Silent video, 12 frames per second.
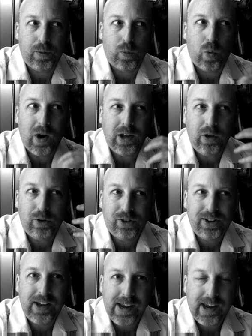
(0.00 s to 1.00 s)
what you
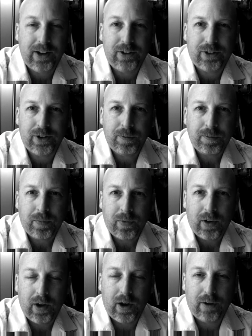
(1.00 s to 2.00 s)
see is
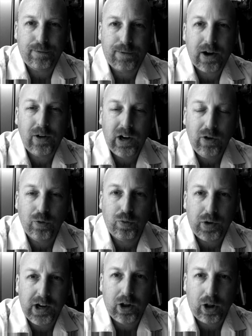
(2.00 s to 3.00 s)
a very
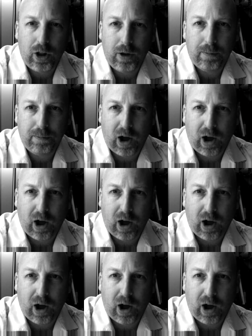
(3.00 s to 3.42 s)
real